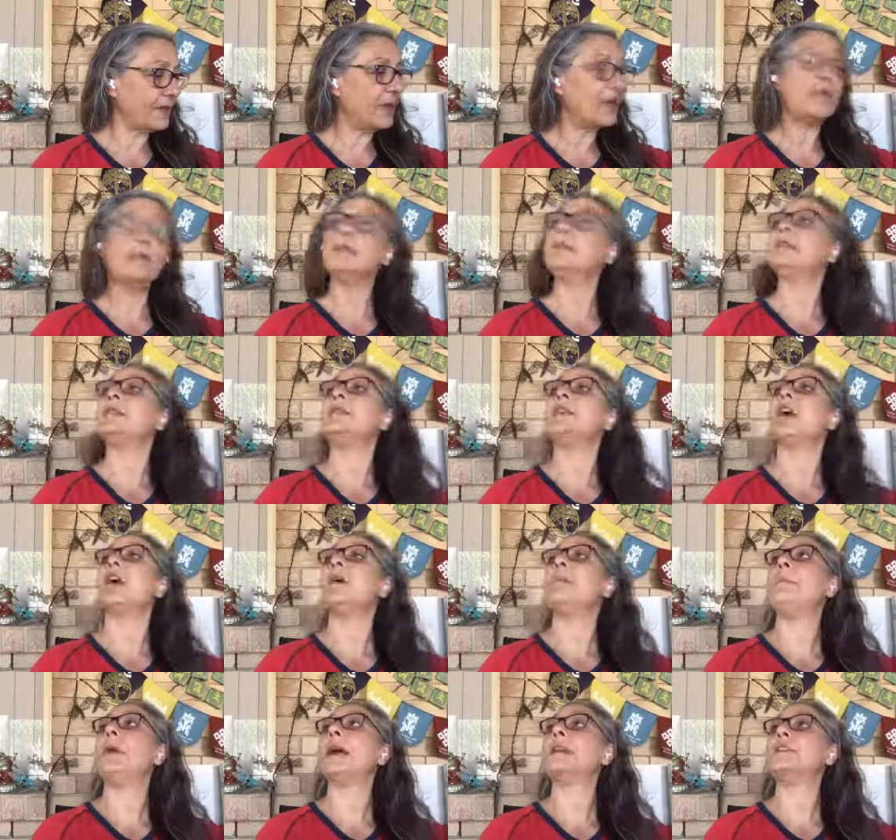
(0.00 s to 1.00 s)
This is going
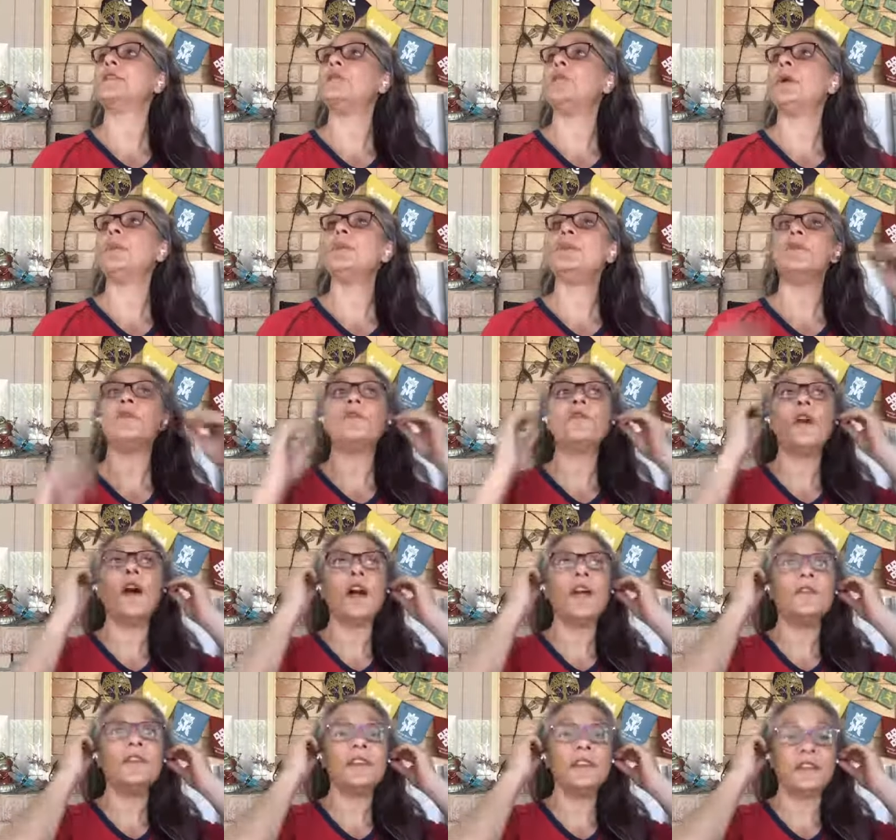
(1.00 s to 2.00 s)
back to when we were
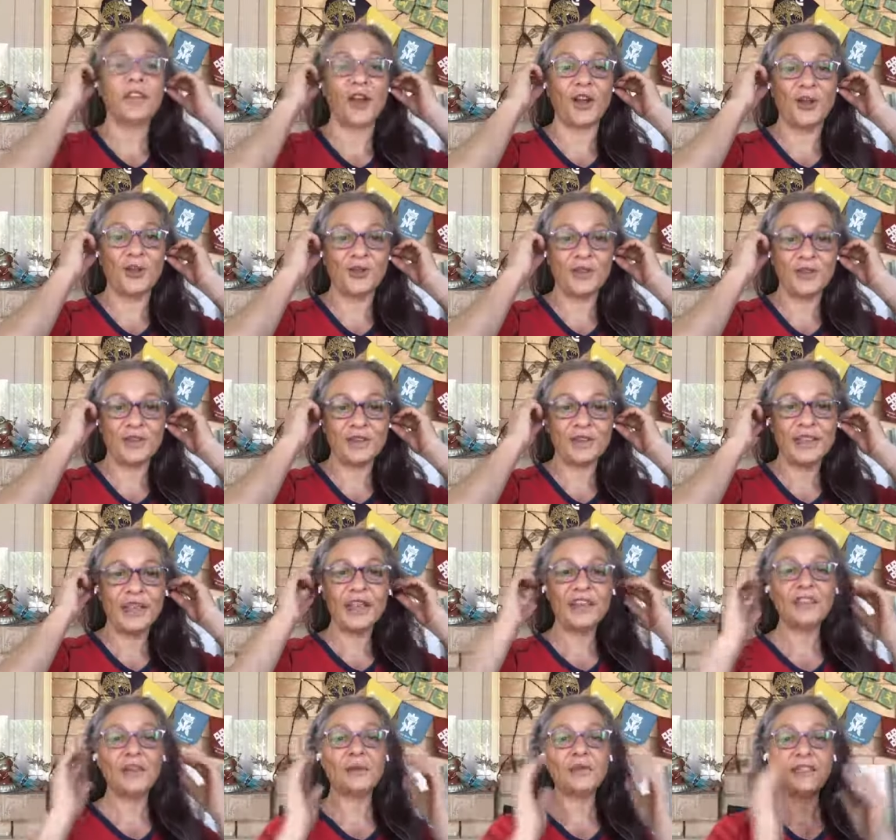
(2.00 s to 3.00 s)
five years old
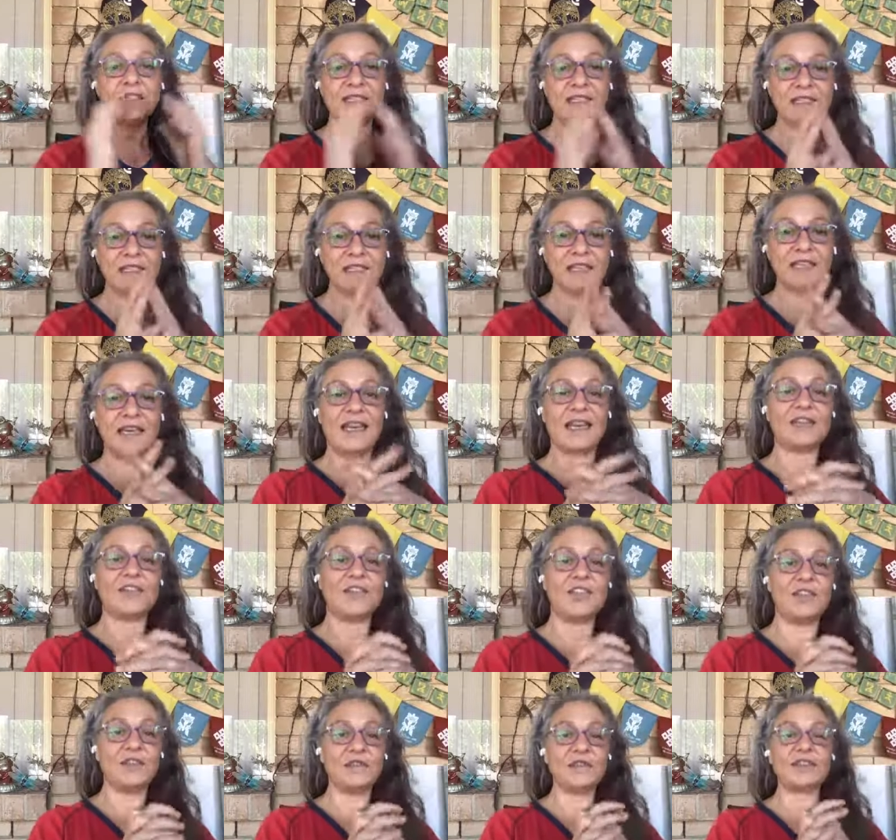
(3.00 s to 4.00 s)
there was a
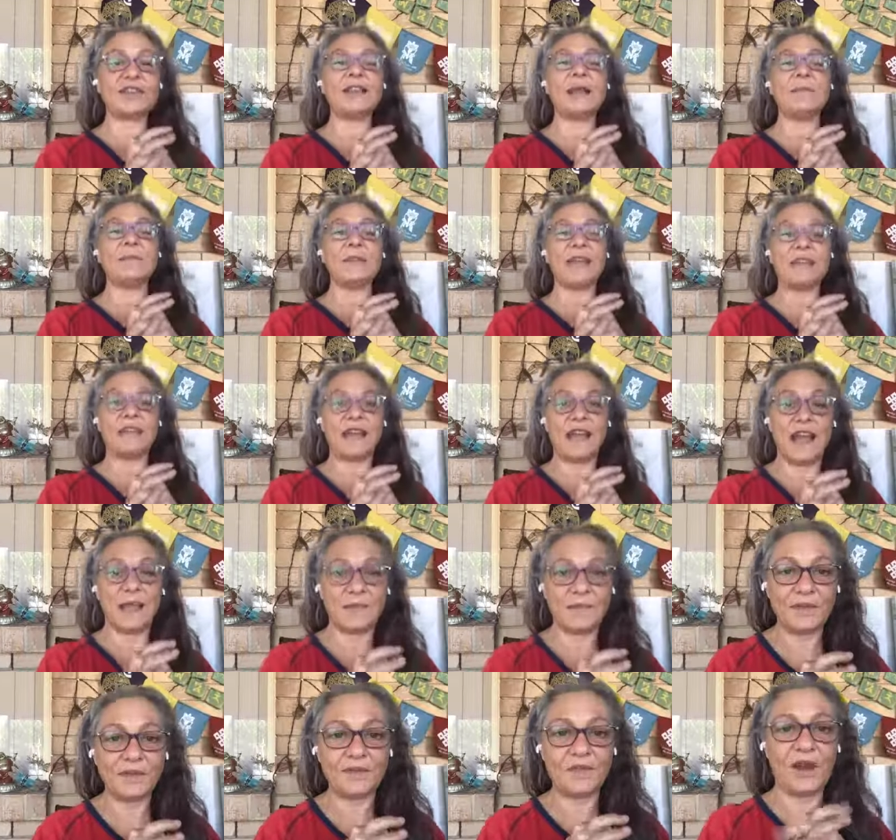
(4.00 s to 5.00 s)
disconnection of something that
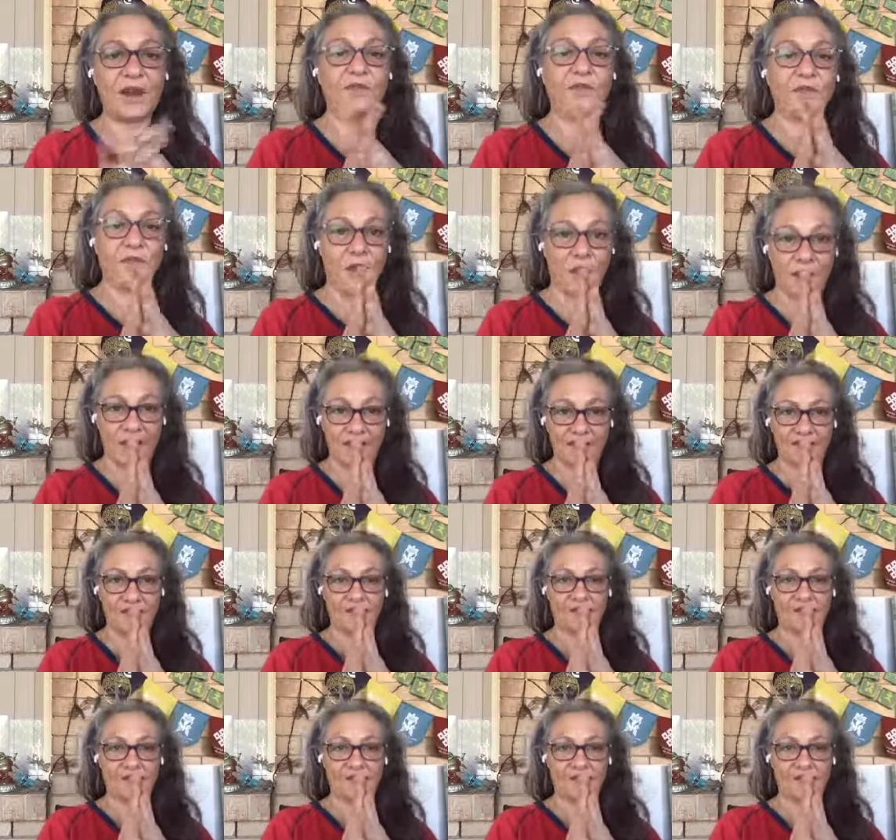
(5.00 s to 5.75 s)
happened around five.